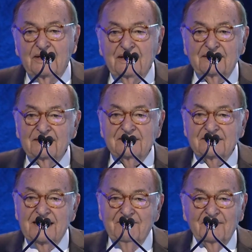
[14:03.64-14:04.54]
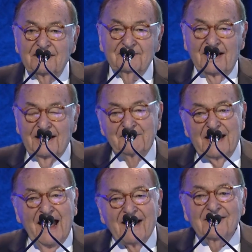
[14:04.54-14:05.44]
it just seemed, I mean,
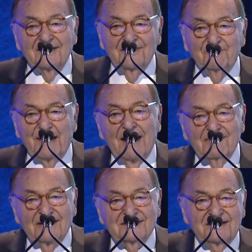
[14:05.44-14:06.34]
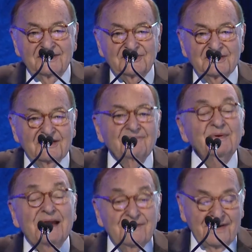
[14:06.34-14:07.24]
how could you Pyrex dish and so forth?
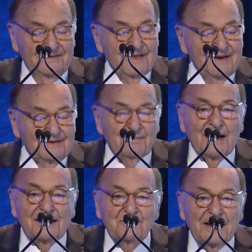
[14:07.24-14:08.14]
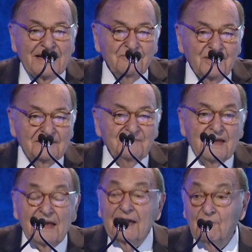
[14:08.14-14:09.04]
But anyway, the bottom line was
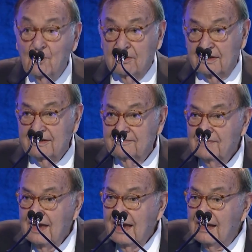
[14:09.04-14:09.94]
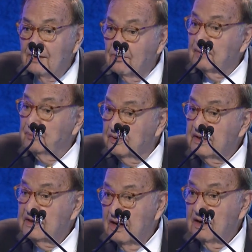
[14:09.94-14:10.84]
it worked, and it worked
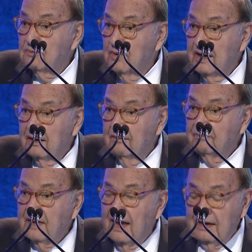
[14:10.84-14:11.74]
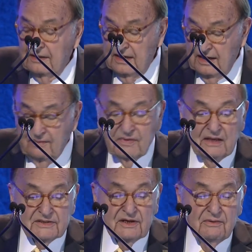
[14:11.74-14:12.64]
pretty darn well. And
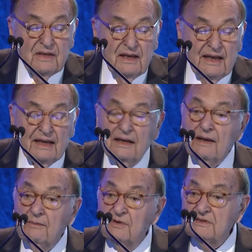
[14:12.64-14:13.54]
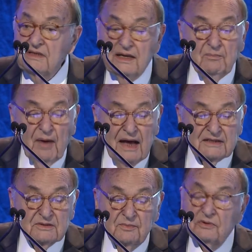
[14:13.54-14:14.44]
so it was then
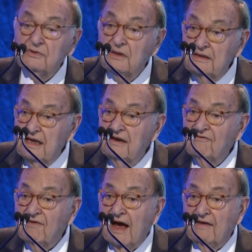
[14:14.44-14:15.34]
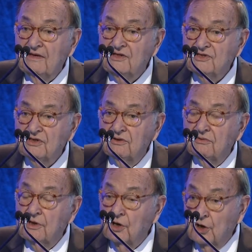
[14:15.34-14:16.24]
possible to identify these
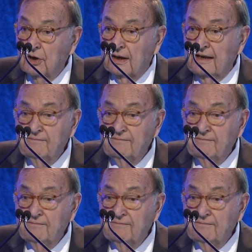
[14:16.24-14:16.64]
children early